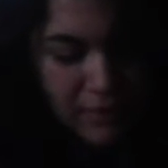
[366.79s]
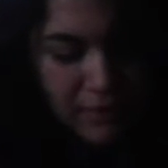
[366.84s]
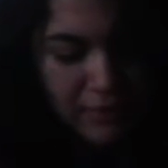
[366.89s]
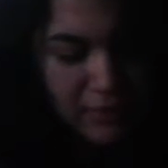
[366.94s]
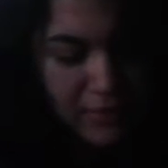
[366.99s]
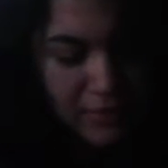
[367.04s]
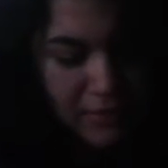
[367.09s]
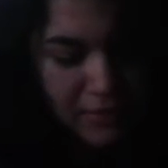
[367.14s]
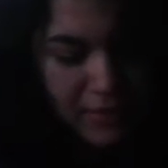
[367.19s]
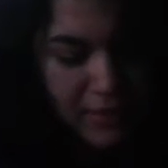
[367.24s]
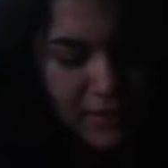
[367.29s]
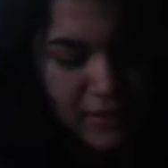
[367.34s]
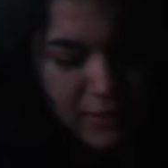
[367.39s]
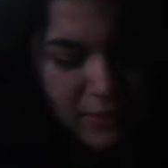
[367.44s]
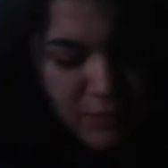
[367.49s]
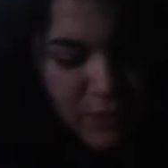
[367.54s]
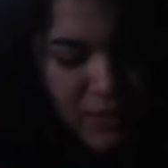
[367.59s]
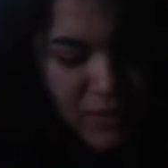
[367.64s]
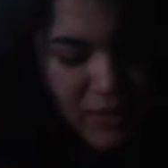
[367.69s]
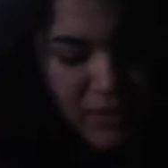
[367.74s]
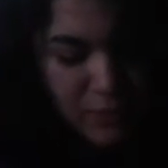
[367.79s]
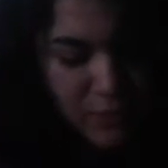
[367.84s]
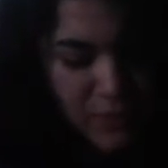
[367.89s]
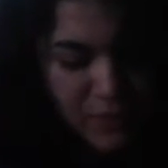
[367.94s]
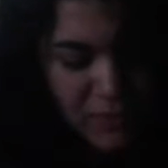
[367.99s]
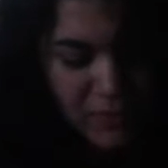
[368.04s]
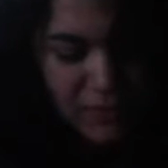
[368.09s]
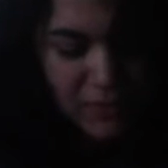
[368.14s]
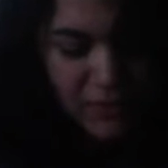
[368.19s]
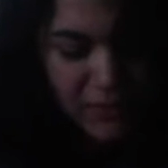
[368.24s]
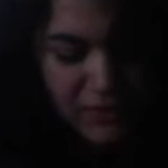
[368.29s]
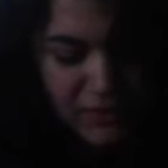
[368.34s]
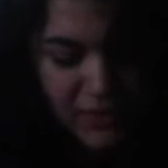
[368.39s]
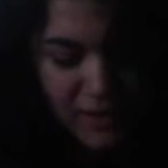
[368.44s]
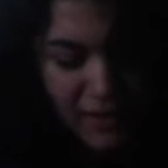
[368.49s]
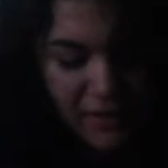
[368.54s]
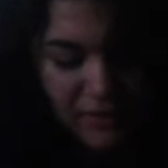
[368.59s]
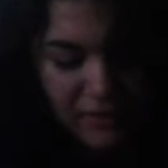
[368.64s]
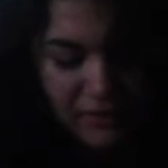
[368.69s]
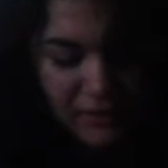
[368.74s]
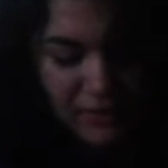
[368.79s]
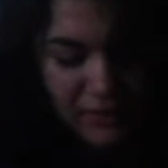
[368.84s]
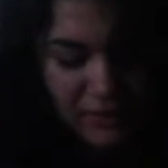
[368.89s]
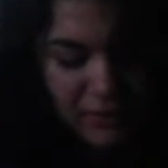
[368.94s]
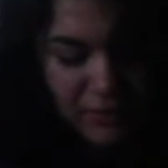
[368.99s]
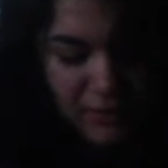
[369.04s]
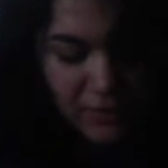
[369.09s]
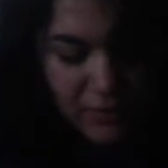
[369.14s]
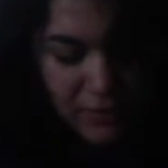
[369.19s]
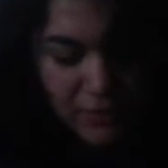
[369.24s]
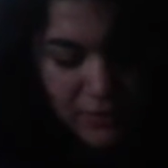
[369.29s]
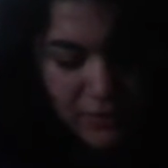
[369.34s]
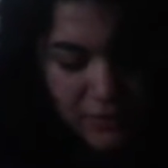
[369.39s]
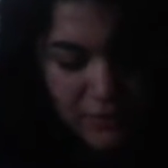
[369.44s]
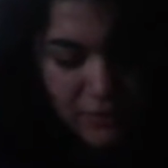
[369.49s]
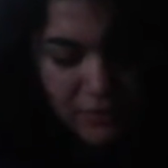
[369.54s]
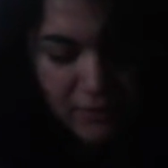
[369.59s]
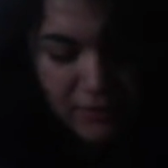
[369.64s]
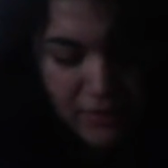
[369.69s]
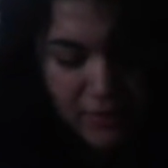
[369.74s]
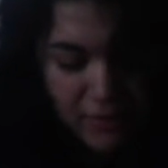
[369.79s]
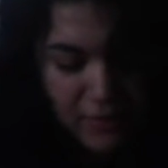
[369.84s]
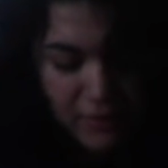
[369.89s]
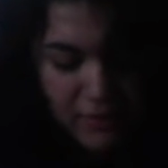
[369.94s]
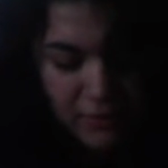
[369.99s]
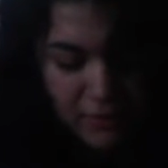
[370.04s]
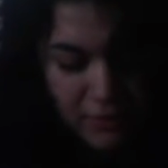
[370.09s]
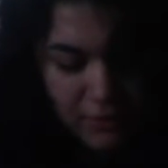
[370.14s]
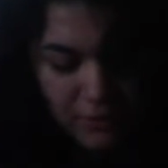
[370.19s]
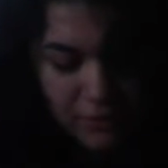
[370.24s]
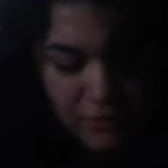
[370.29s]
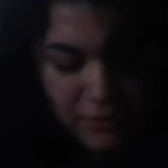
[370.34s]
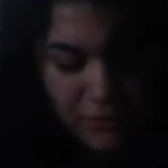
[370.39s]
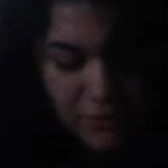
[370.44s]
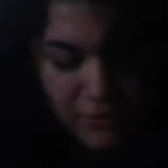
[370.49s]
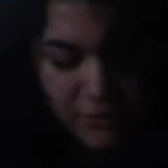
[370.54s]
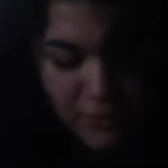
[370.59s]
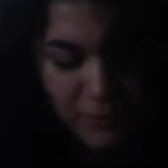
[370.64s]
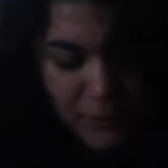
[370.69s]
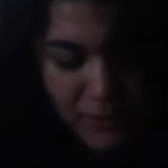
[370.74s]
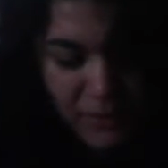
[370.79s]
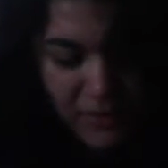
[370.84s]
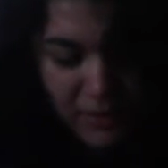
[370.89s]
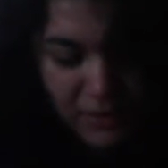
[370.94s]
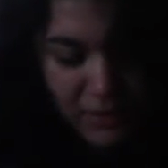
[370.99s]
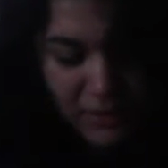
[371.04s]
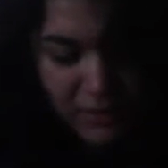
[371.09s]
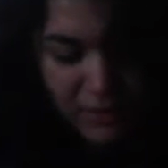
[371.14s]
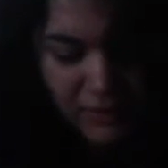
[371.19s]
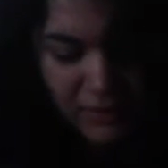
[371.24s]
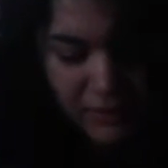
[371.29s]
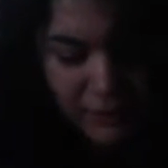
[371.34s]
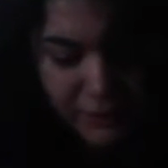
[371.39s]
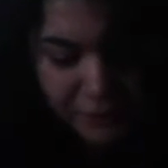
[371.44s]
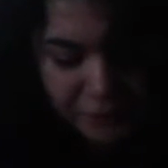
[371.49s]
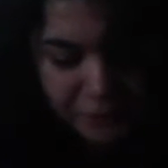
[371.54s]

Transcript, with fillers: Elongated Man, Mr. Fantastic, Gorilla Grodd, Ultra Humanite,